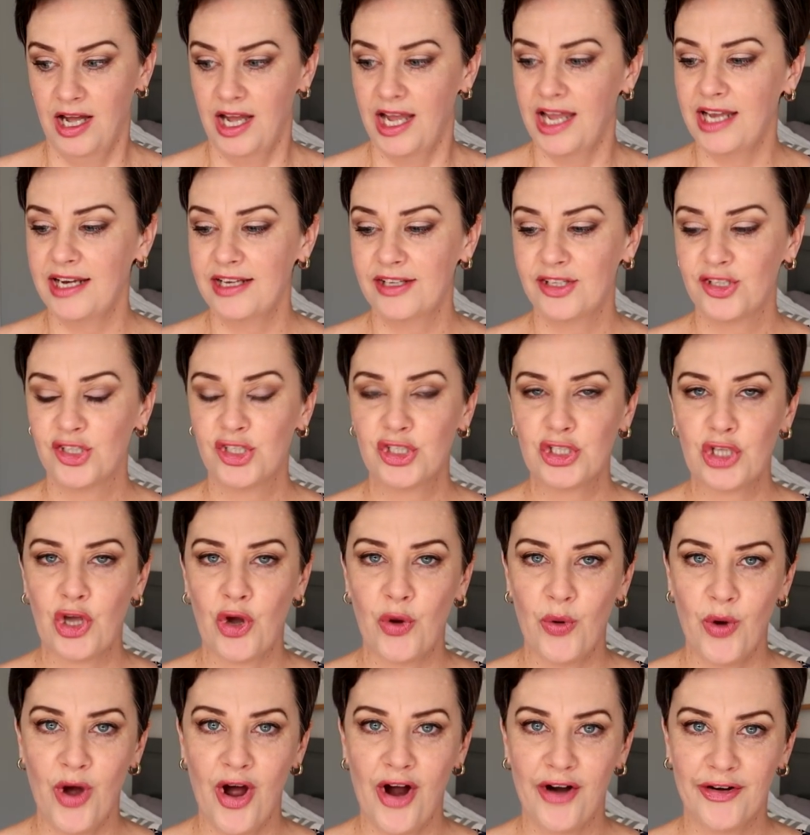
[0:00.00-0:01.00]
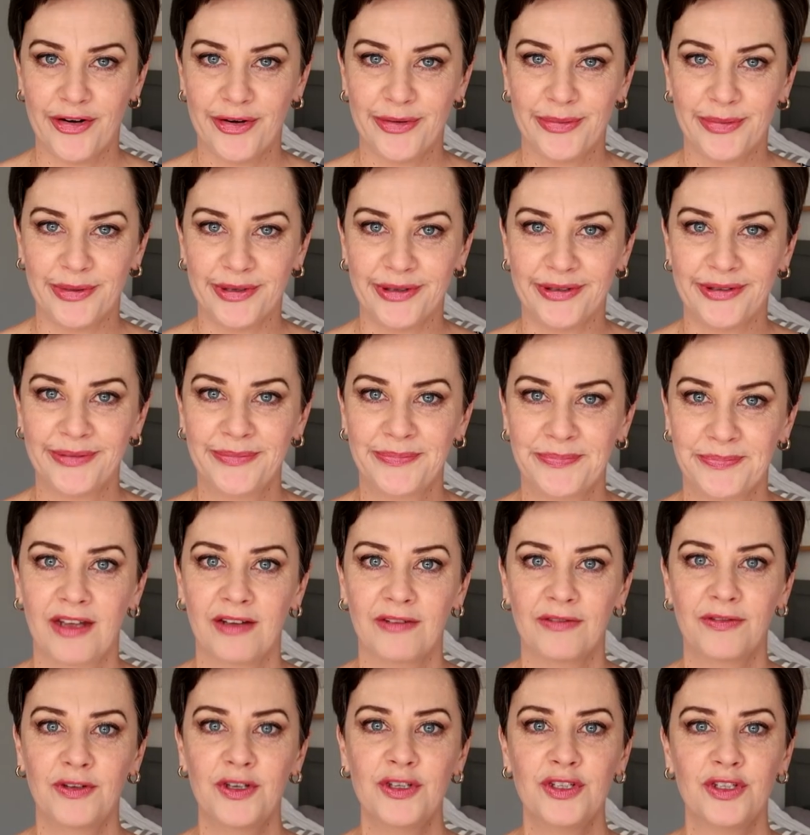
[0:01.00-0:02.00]
It is so horrible.
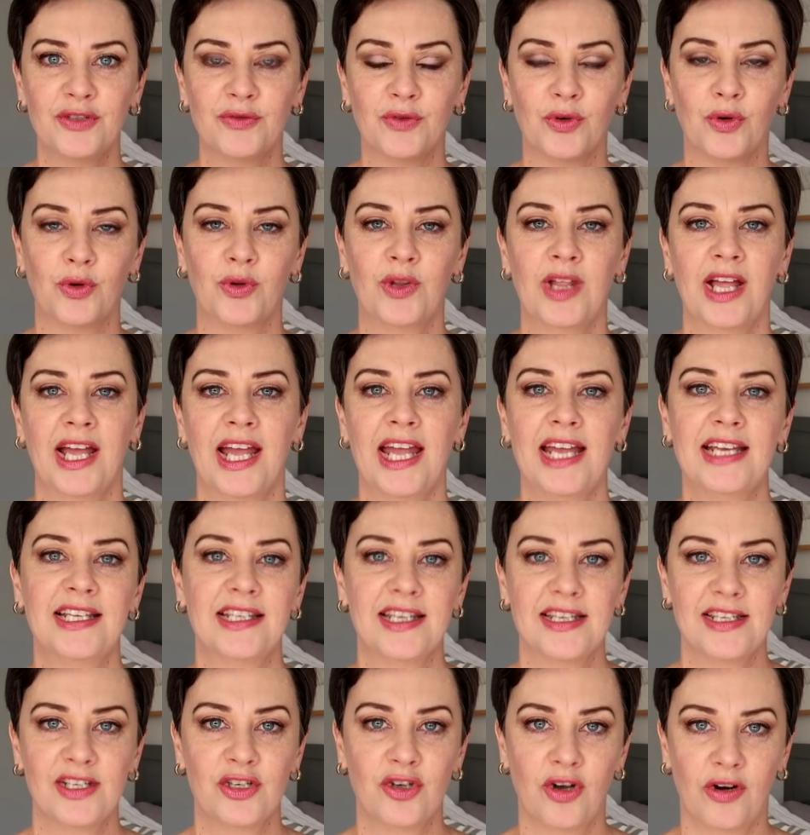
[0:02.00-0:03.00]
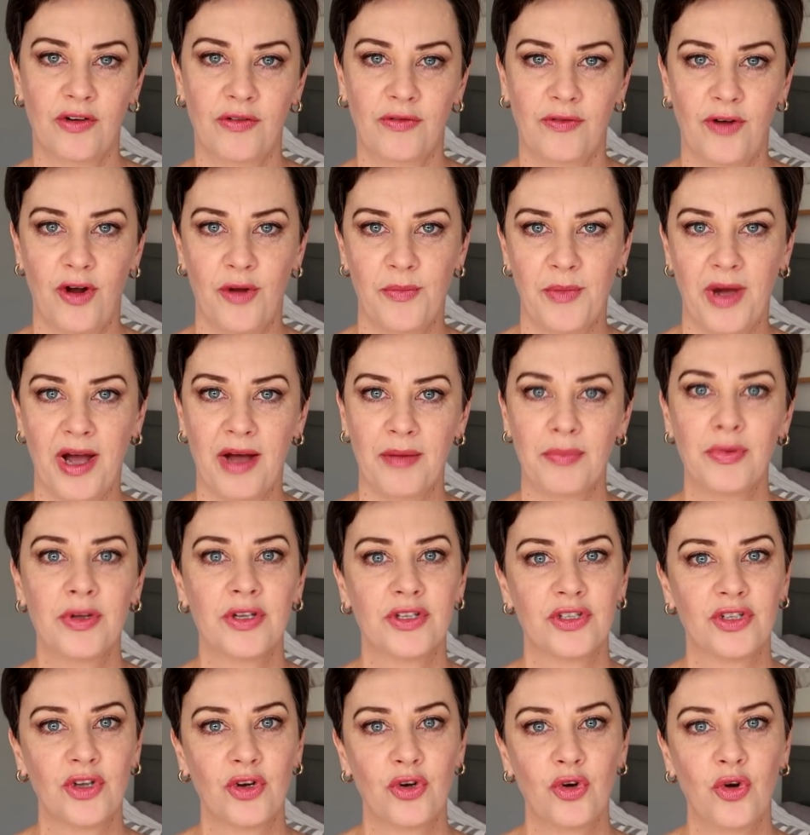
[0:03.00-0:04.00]
First of all, it does not foam up.
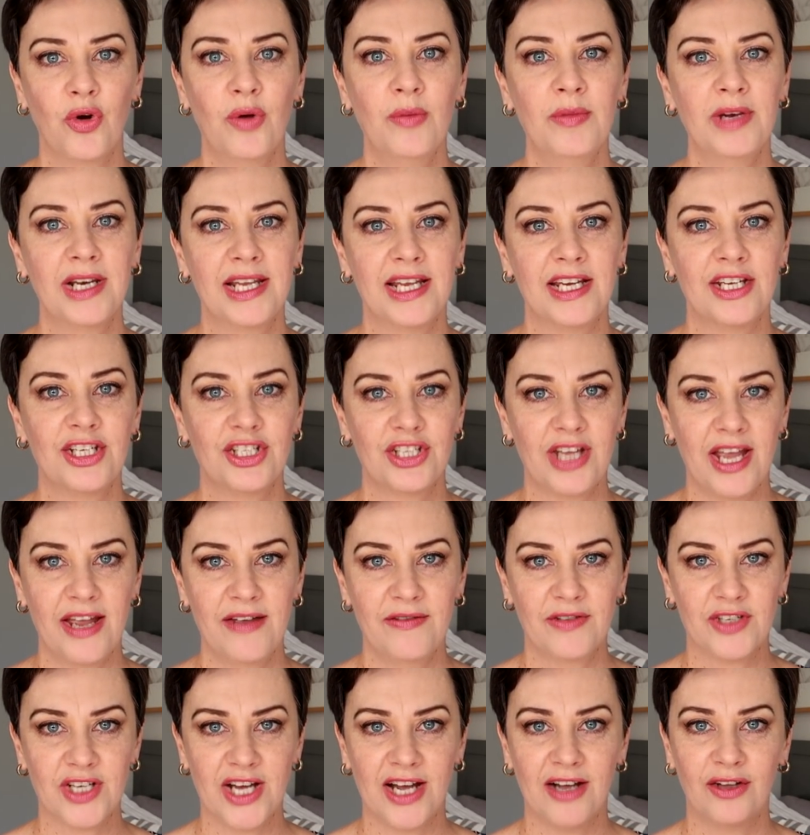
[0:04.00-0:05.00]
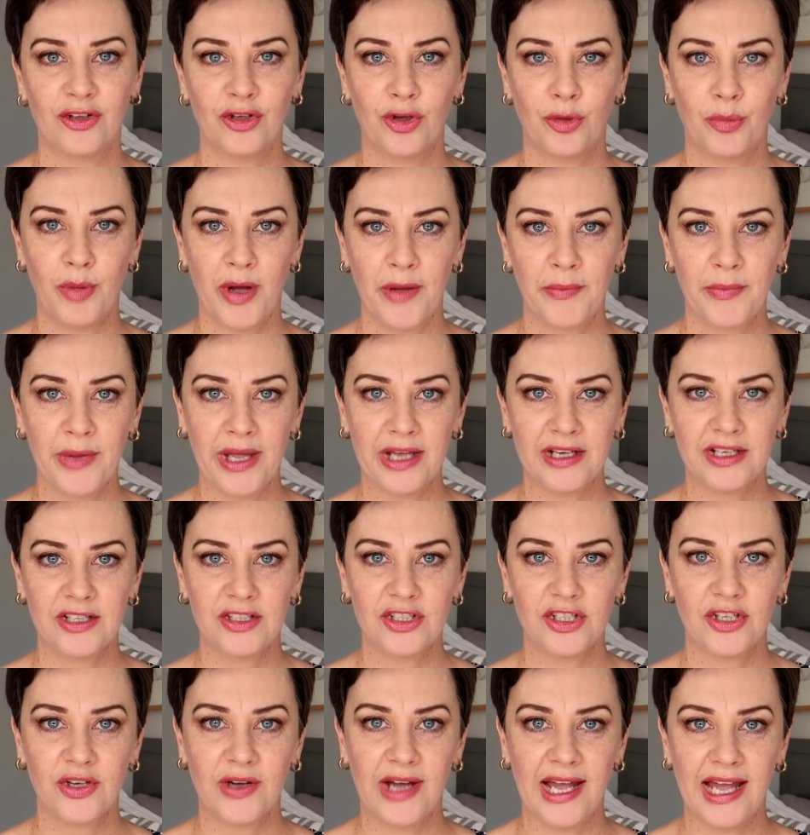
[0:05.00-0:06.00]
So normally shave gel you'll pump out
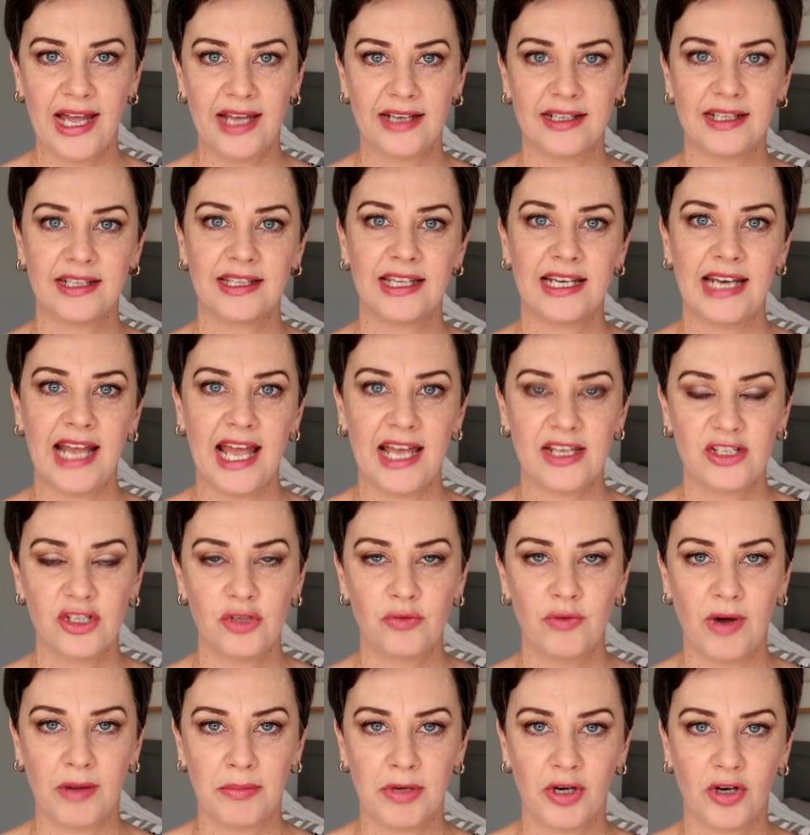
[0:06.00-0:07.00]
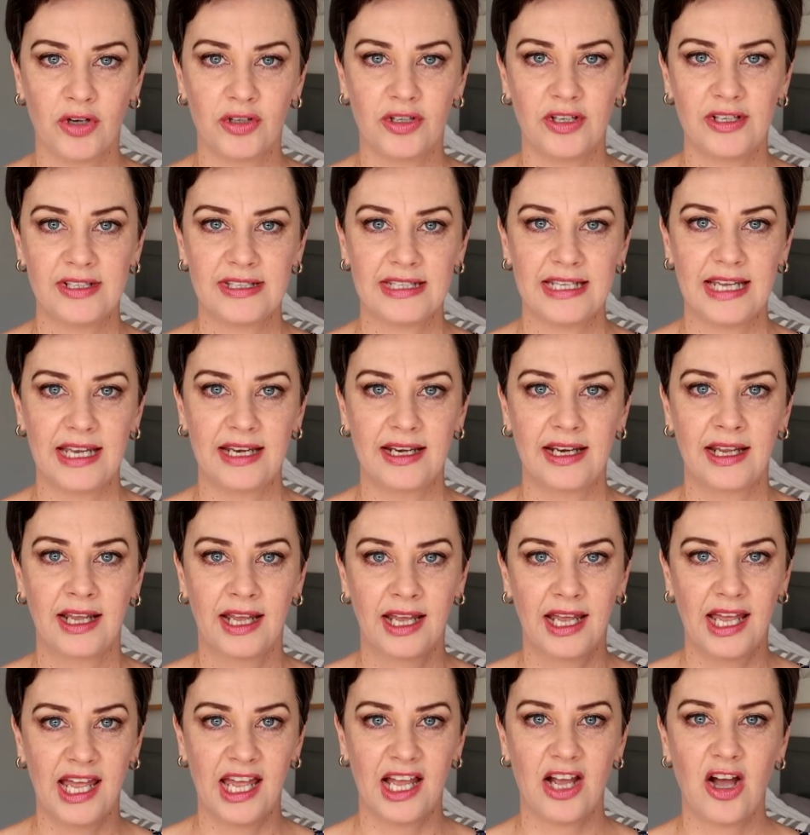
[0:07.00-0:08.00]
into your hand and then as you rub it on your skin,
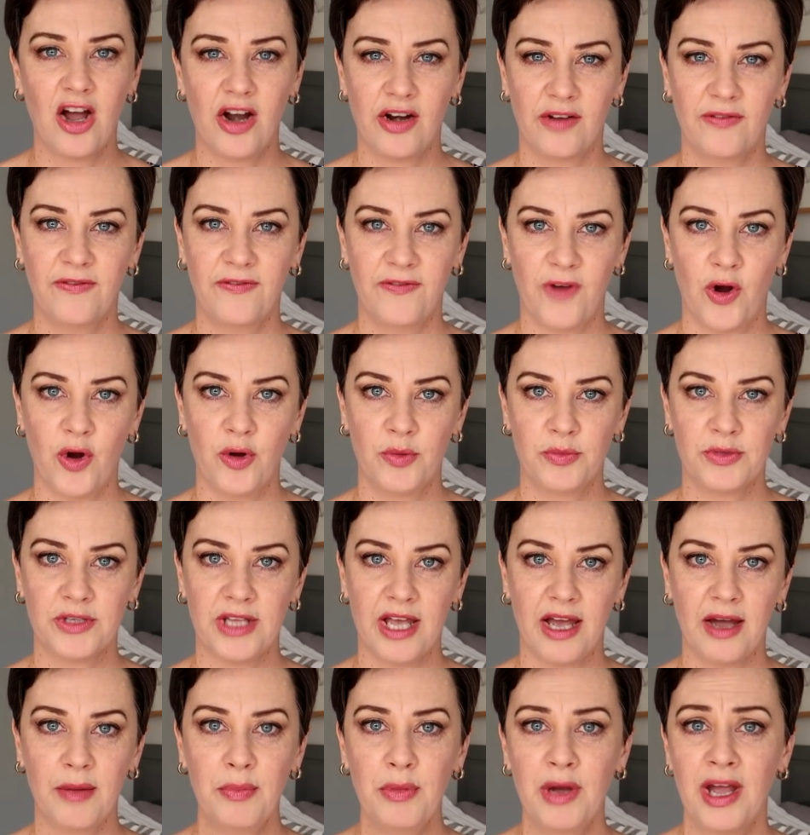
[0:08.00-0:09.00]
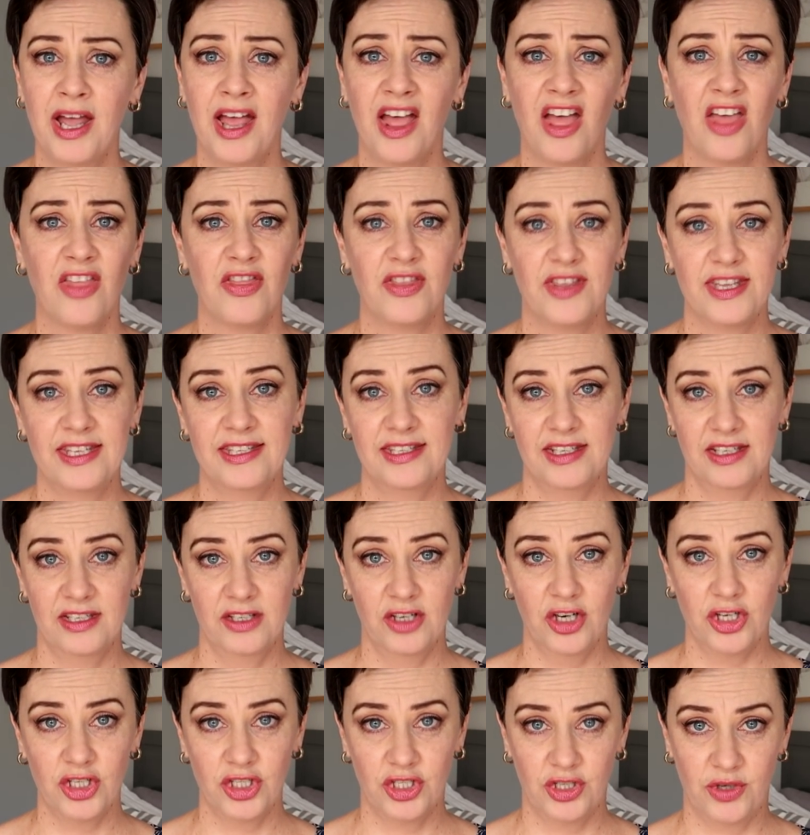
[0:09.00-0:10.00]
it kind of foams up. This does
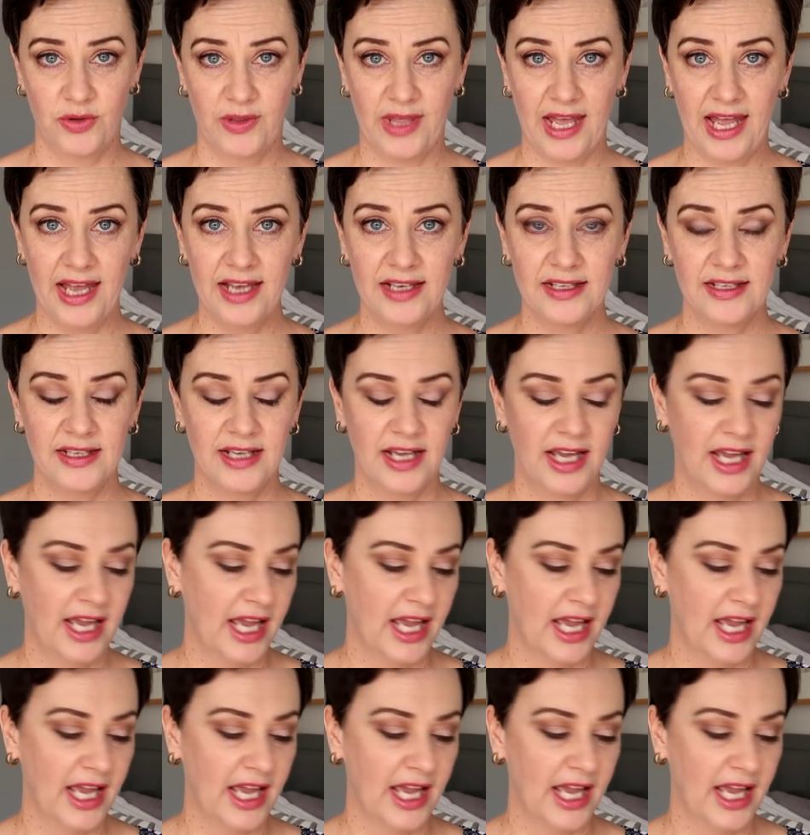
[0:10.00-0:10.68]
not do that.